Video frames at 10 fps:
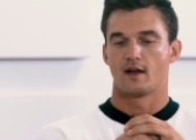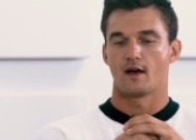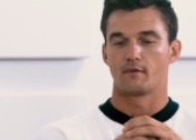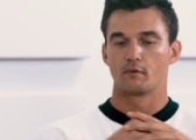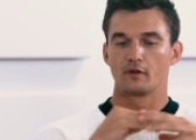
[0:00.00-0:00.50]

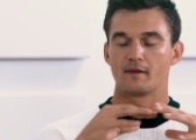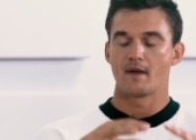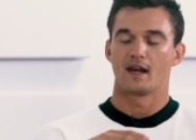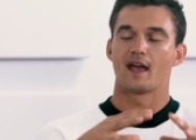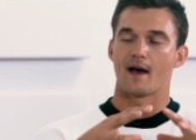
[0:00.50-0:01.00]
uh, we really
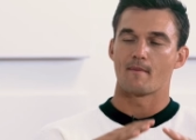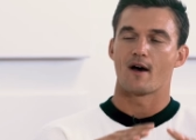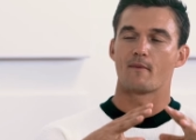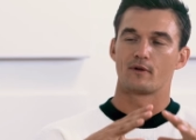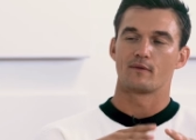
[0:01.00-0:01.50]
made it how
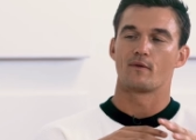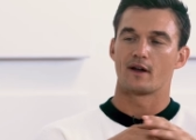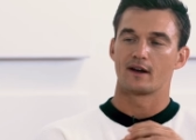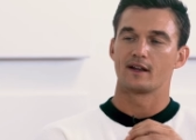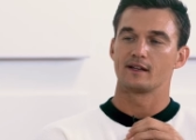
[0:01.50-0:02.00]
mom would have wanted